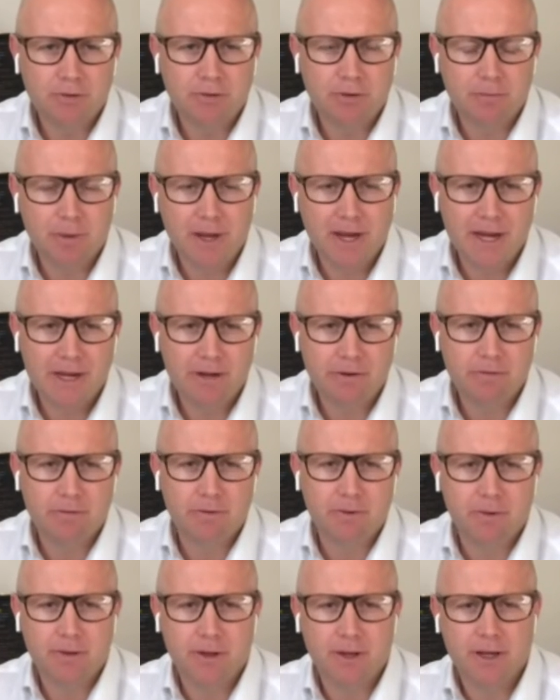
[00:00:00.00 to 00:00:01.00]
on demand
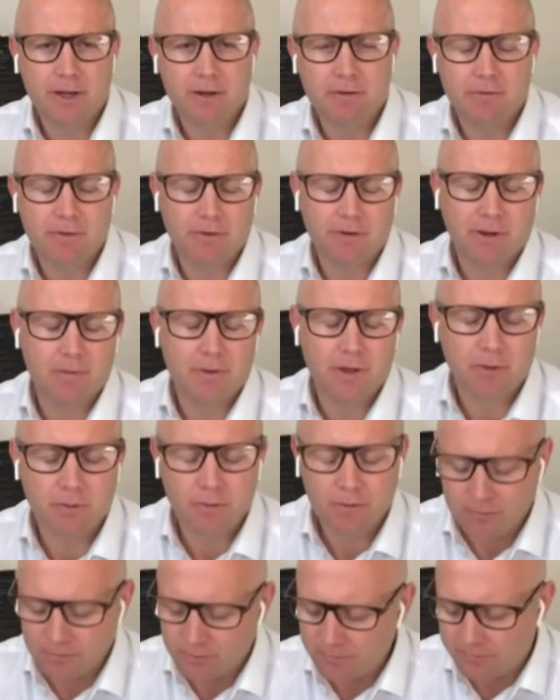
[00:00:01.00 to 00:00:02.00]
for some of their
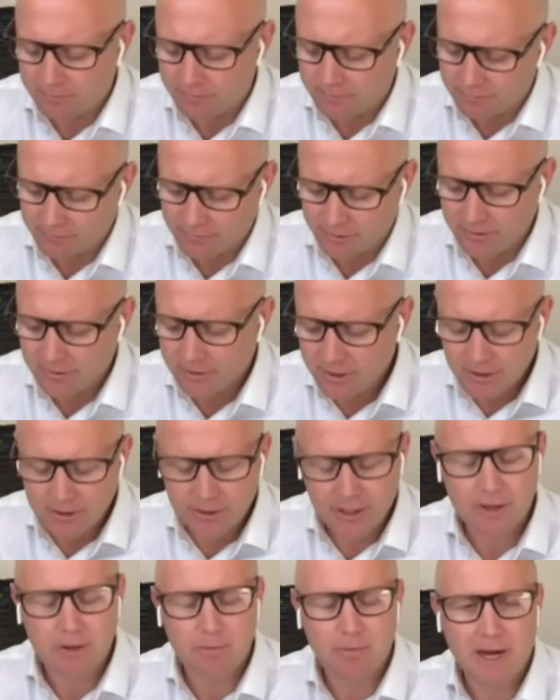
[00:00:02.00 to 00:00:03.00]
resources. So
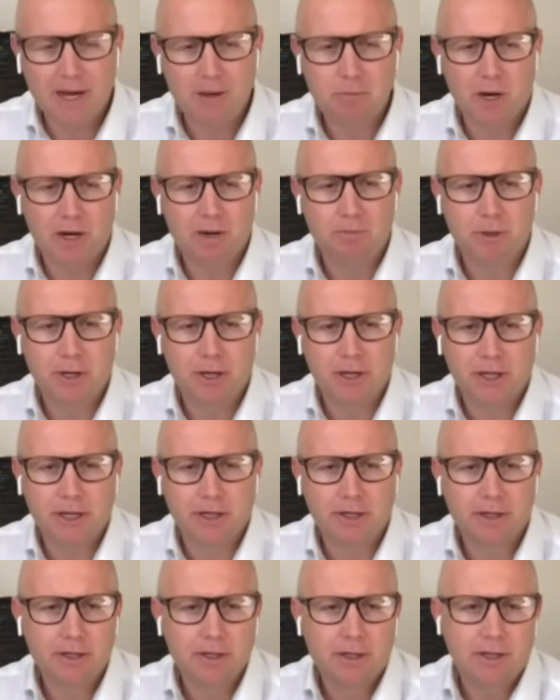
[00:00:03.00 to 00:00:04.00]
the main one
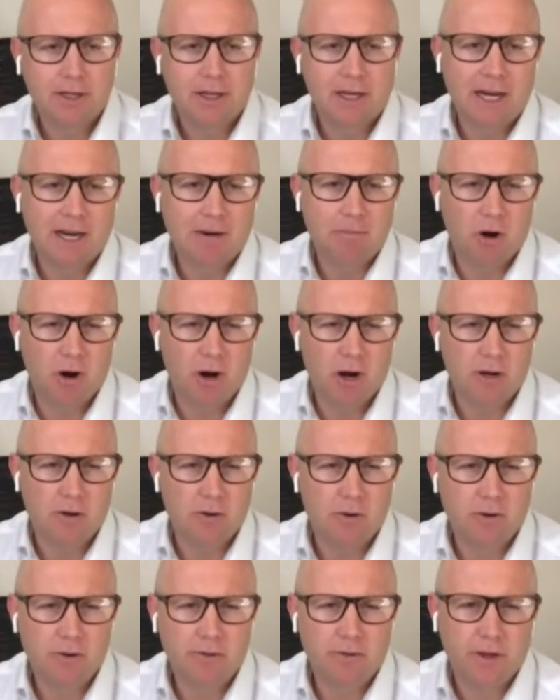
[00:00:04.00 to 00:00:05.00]
being iron
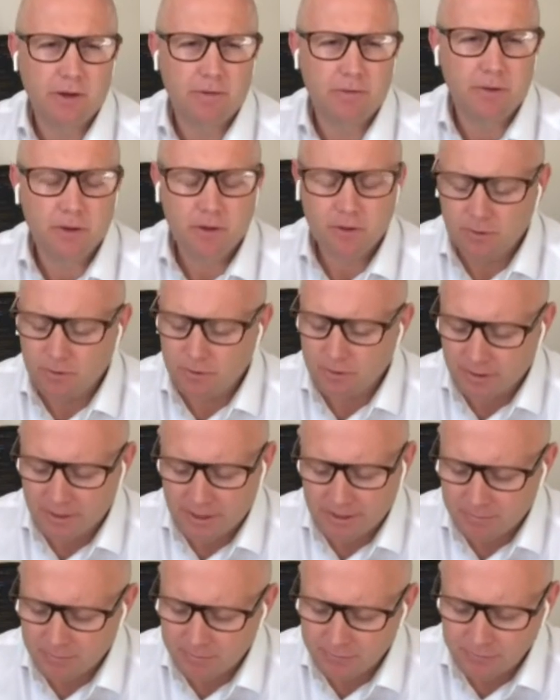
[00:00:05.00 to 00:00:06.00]
ore. So for the quarter,
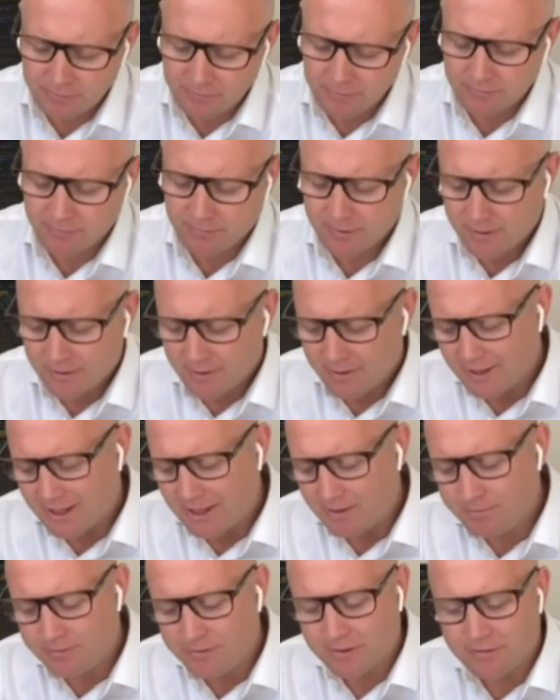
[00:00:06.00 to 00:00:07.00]
they produced
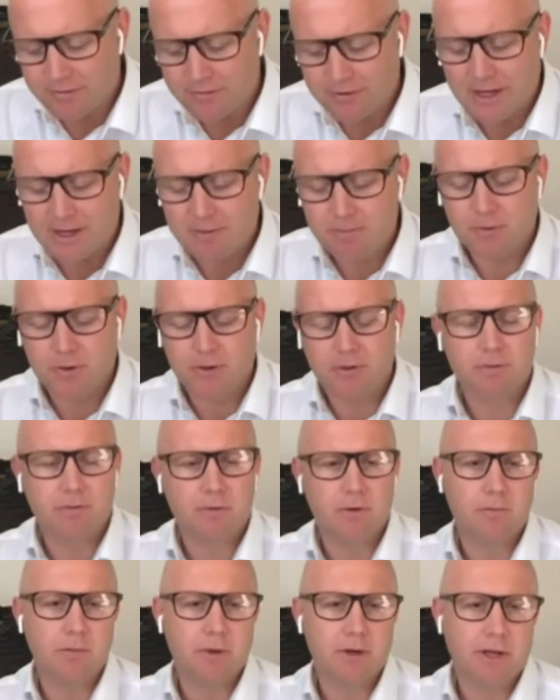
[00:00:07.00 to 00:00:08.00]

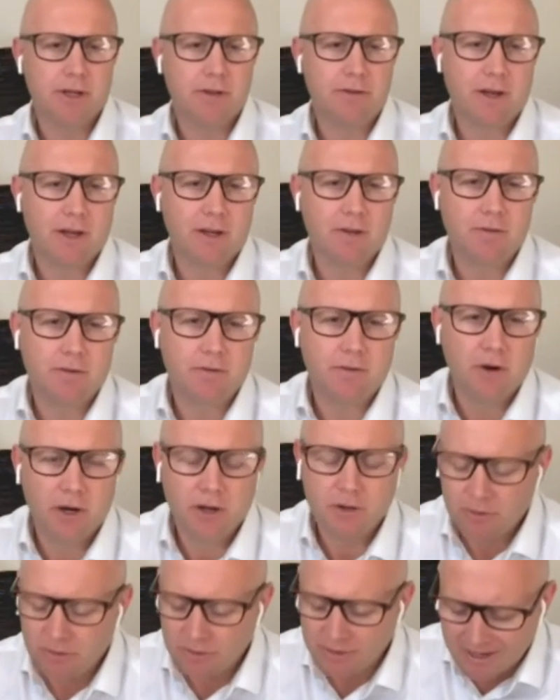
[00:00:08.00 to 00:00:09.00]
68.4 million tonnes of
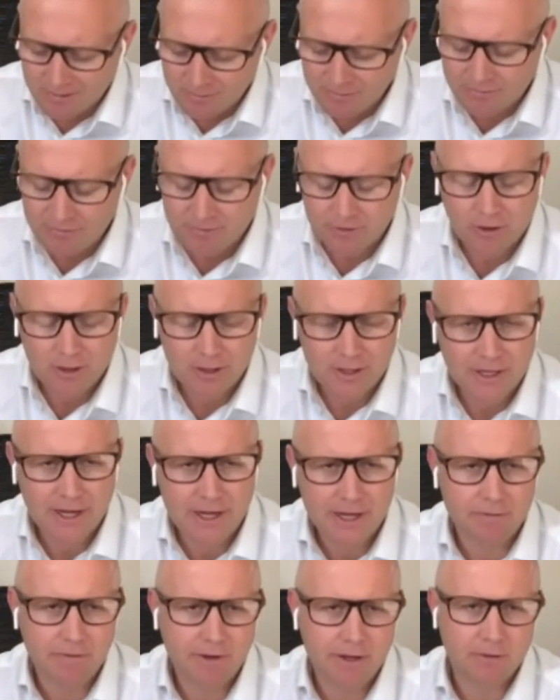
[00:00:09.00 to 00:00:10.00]
iron ore. That was slightly
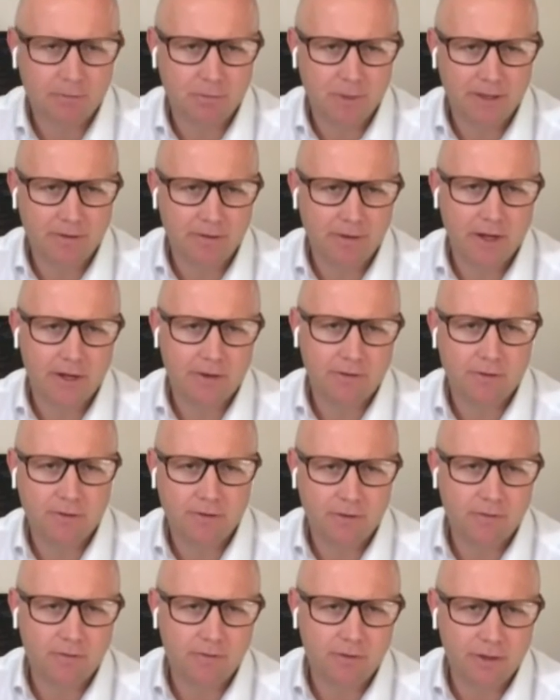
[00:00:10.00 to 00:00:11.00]
ahead of
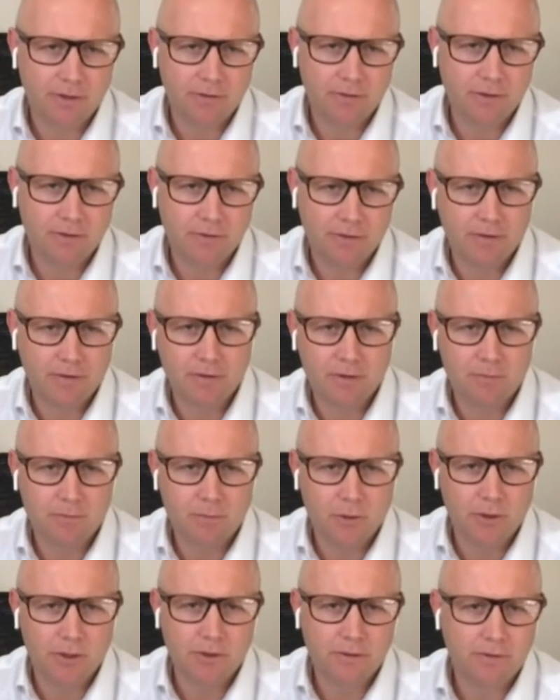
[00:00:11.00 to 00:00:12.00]
expectations of
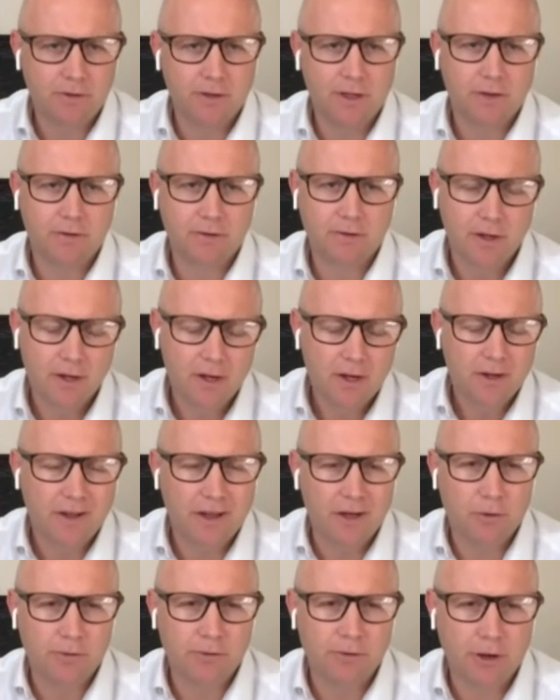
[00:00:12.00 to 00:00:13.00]
67.6.
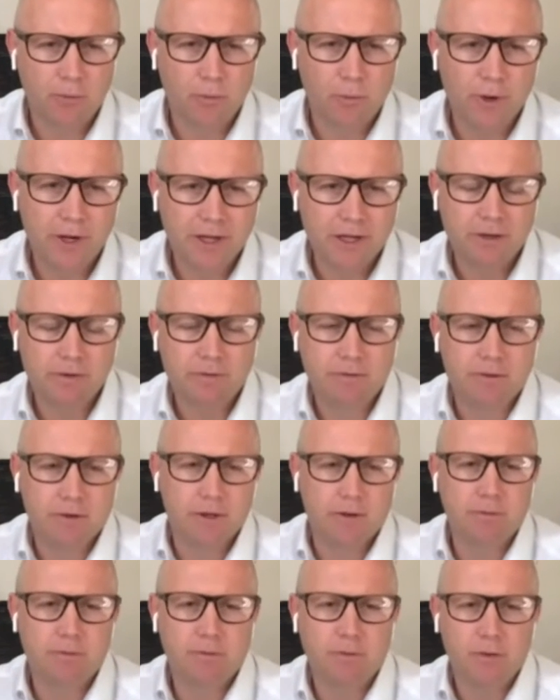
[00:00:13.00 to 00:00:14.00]
They also
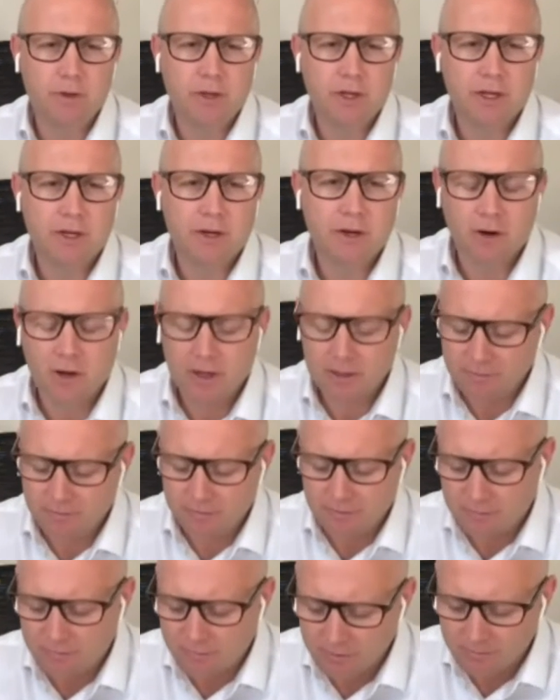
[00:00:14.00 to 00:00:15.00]
reconfirmed full year
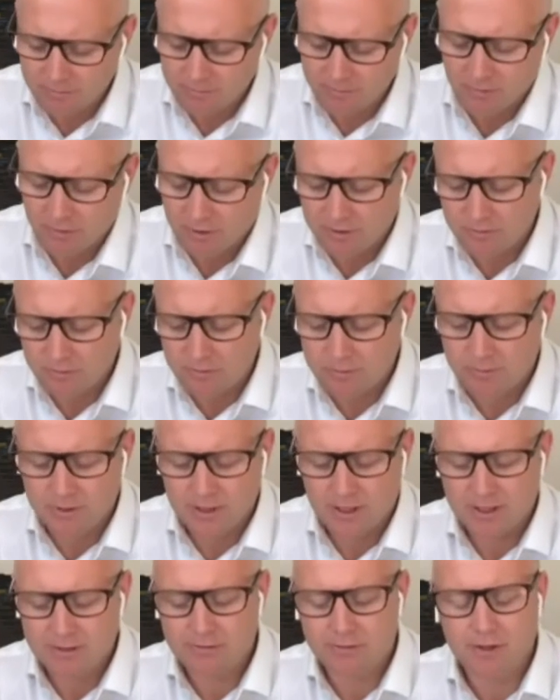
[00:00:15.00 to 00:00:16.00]
guidance in terms of the iron ore
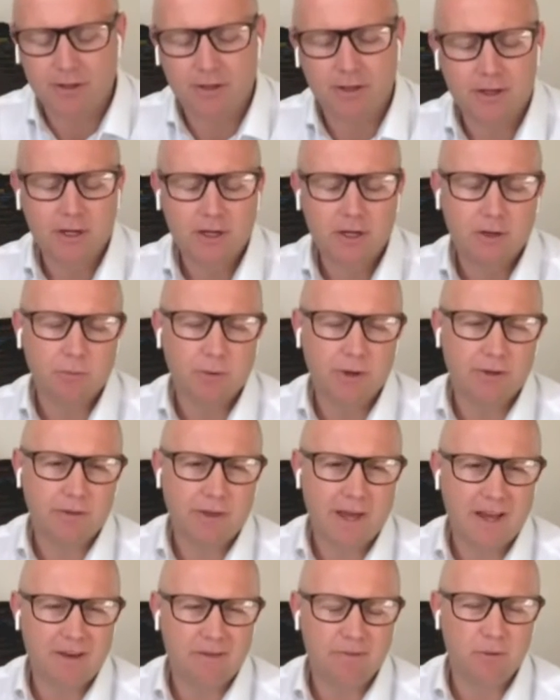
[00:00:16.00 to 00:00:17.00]
production,
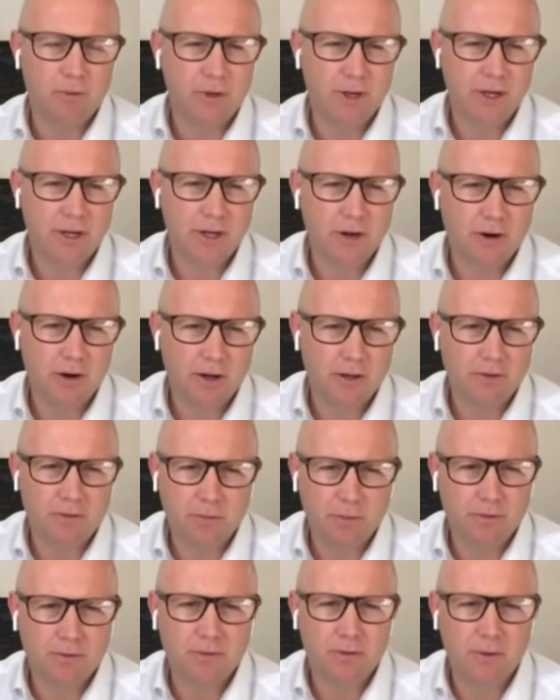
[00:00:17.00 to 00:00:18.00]
which that full year
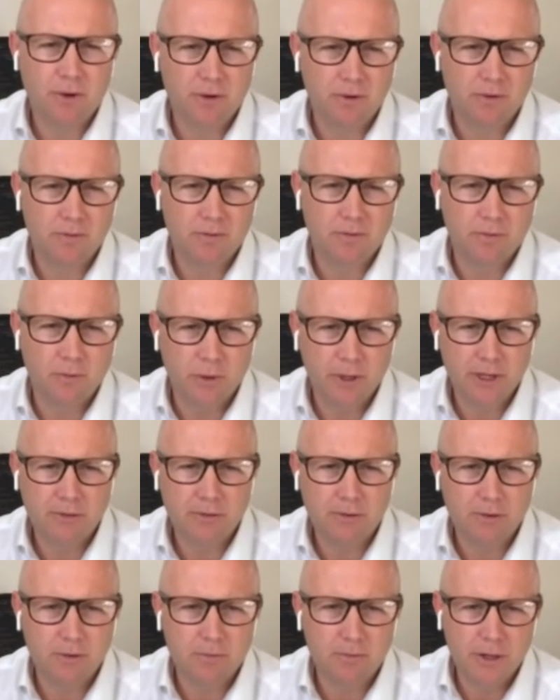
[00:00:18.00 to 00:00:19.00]
guidance was
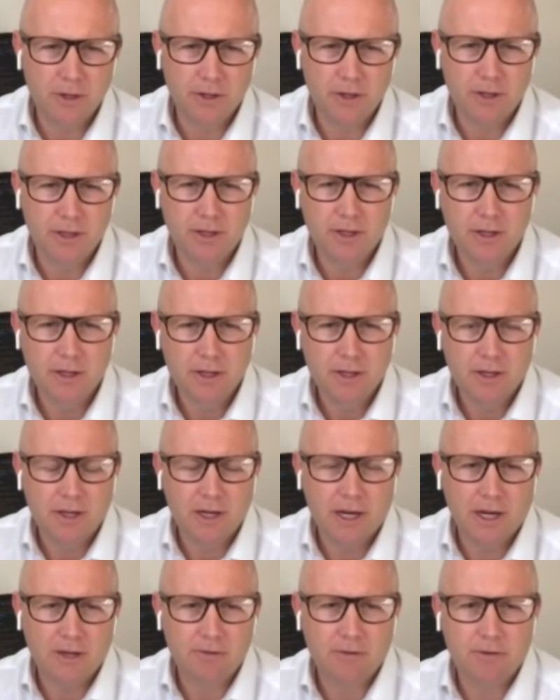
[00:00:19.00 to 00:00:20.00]
242 million
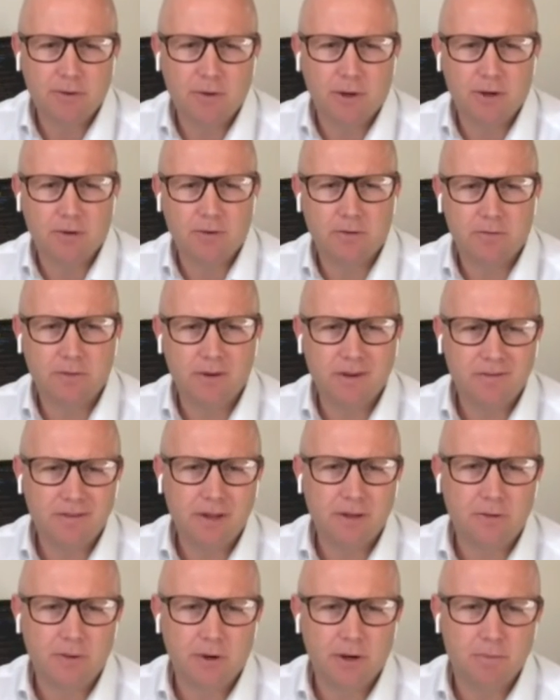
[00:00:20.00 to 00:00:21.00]
to
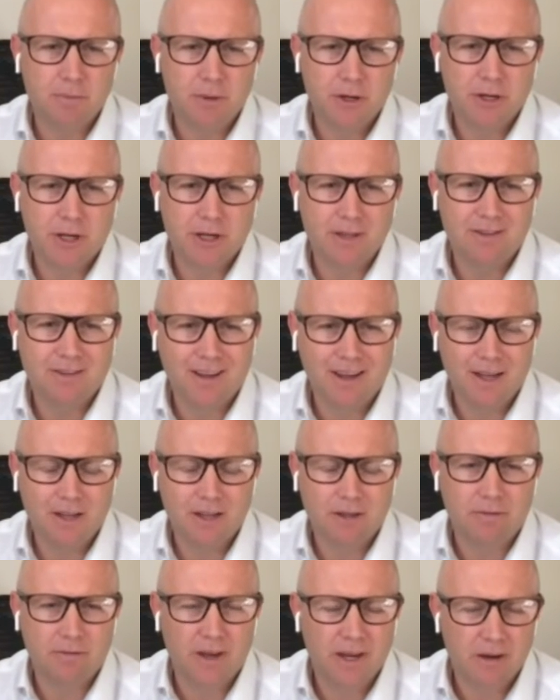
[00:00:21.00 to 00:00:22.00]
253 million
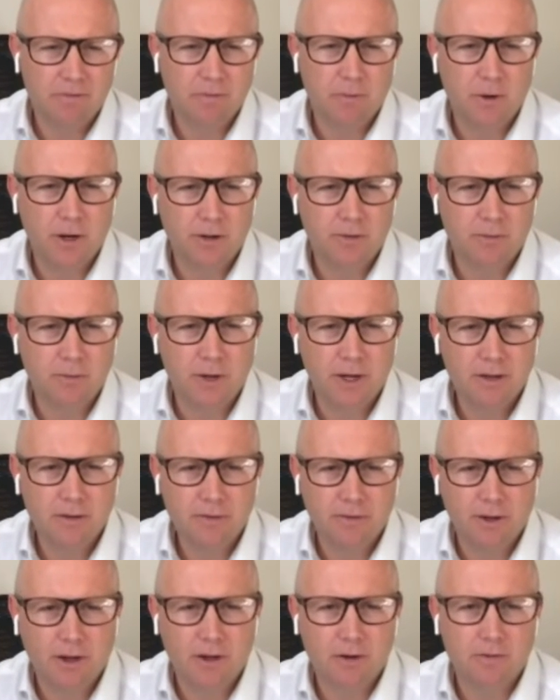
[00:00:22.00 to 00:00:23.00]
tonnes for
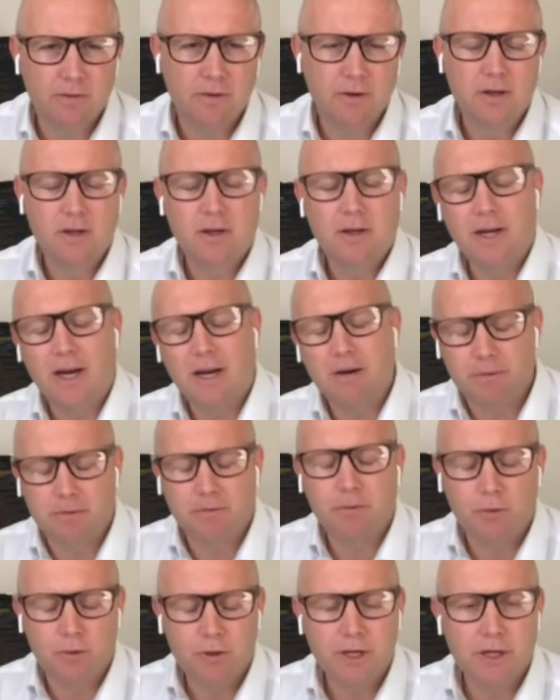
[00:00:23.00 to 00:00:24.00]
FY20. So for
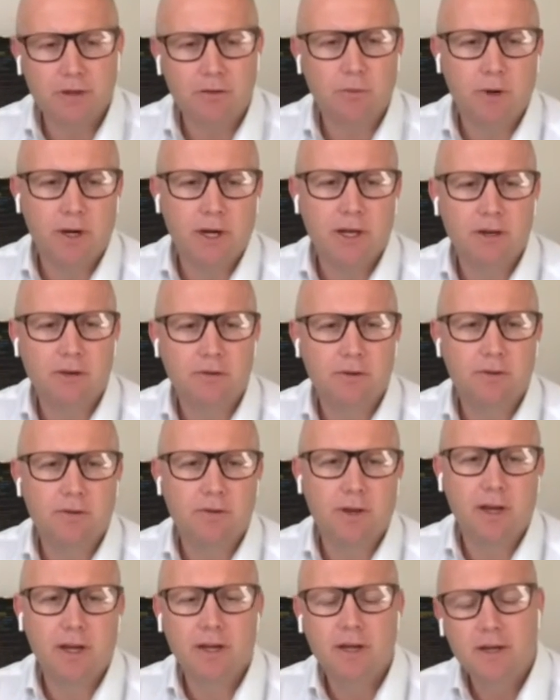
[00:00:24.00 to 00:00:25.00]
full year 20, I should
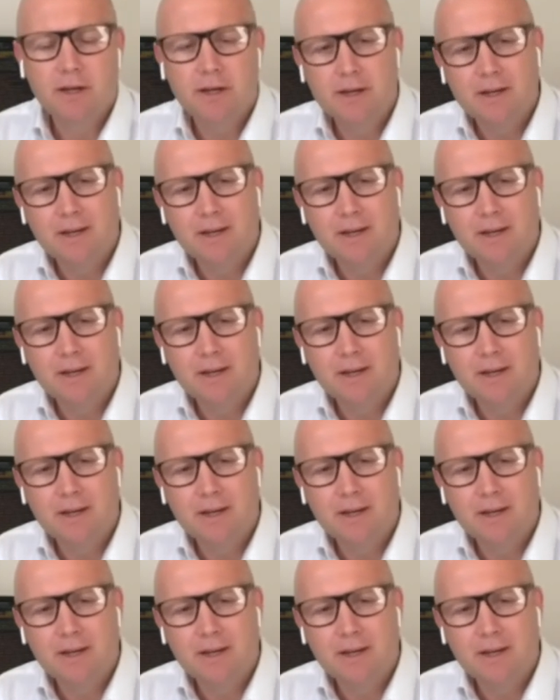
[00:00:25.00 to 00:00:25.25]
say.